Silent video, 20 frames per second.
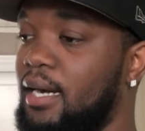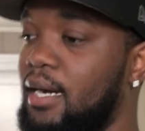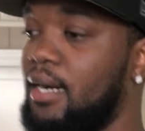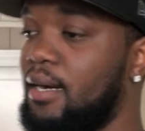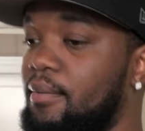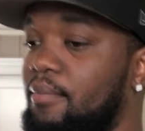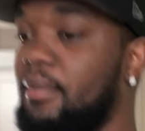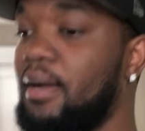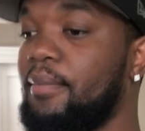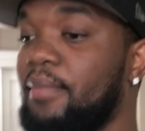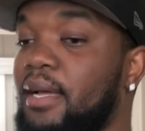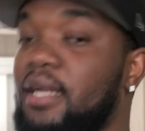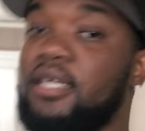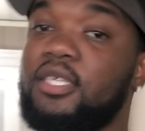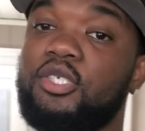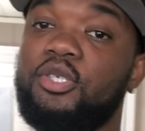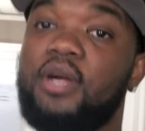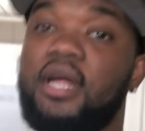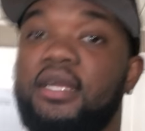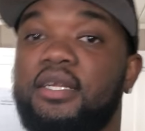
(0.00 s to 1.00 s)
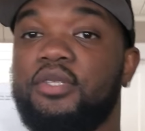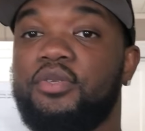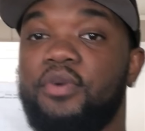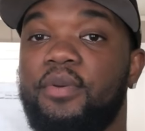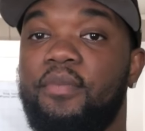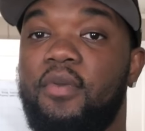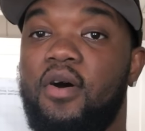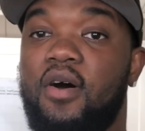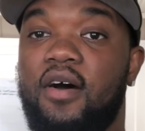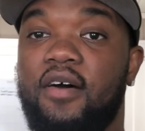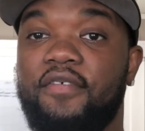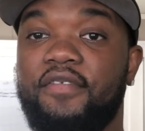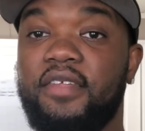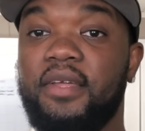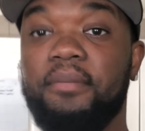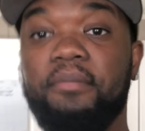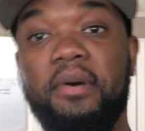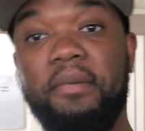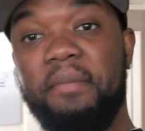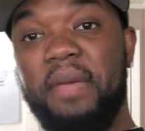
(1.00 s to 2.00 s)
Um, I'm gonna try to do it more
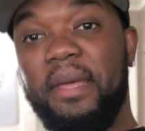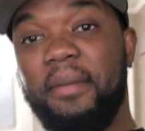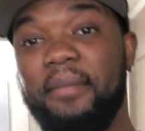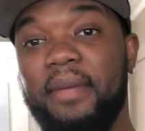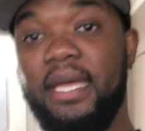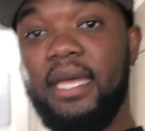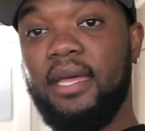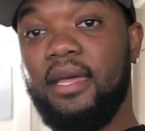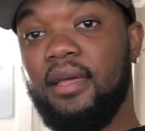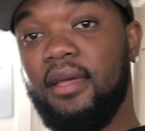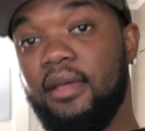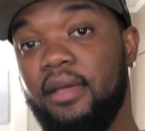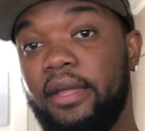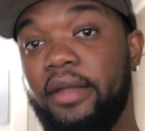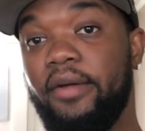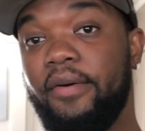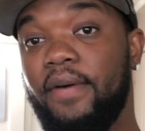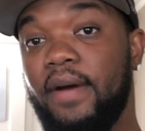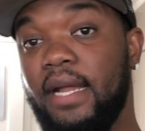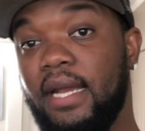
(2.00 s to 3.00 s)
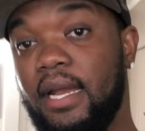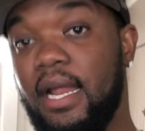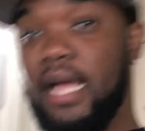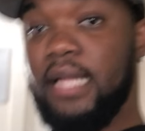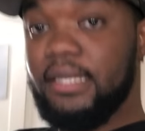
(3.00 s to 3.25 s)
often. But maybe you know what?